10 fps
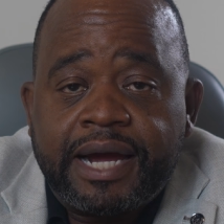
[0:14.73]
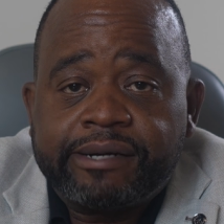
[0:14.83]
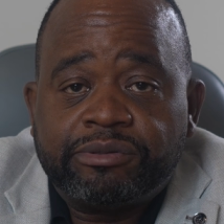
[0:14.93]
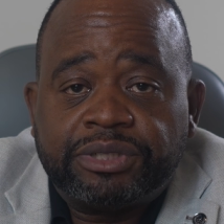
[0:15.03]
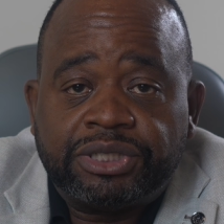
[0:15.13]

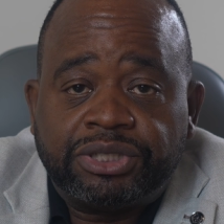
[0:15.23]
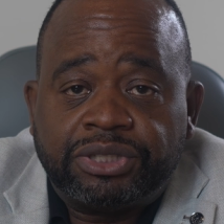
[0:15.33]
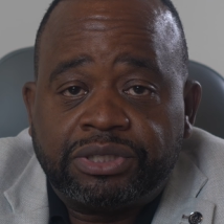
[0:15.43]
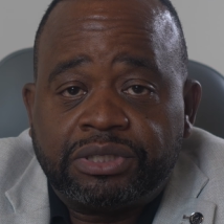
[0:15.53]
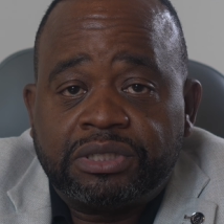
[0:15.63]

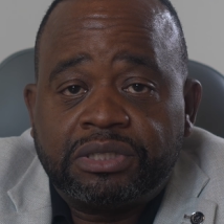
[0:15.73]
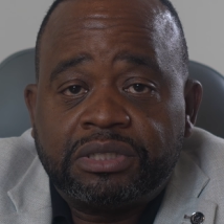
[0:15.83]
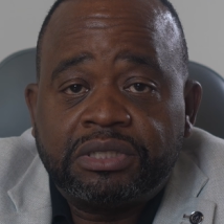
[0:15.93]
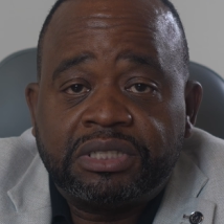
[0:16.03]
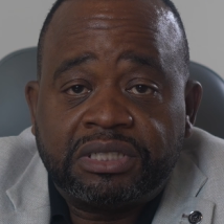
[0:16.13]

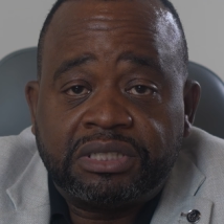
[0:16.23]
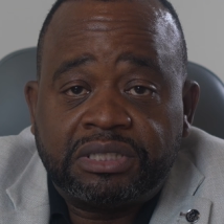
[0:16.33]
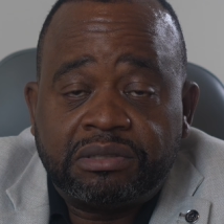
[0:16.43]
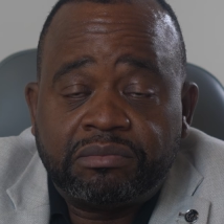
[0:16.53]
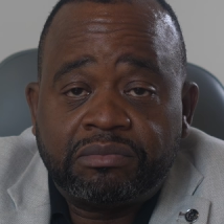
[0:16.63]
acquisition
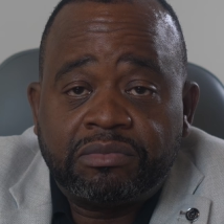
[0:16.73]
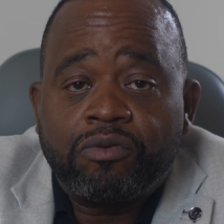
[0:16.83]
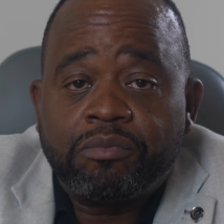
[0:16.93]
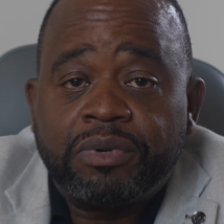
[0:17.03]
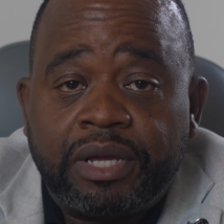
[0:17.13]
system
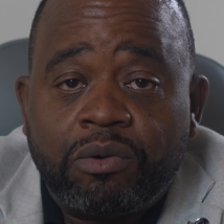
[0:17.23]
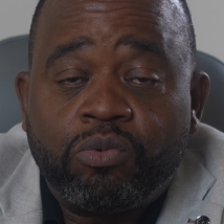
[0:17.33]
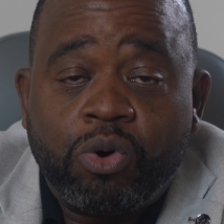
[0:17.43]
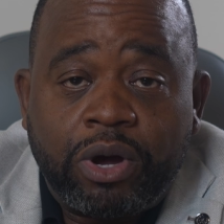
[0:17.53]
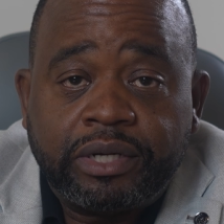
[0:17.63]
from day
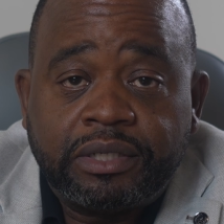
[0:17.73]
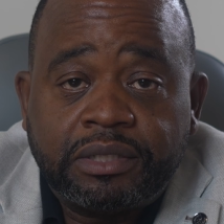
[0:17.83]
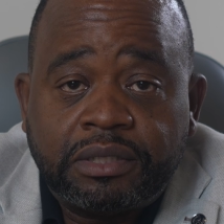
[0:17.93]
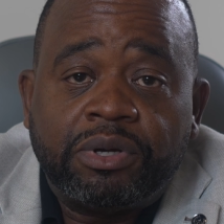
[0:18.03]
one.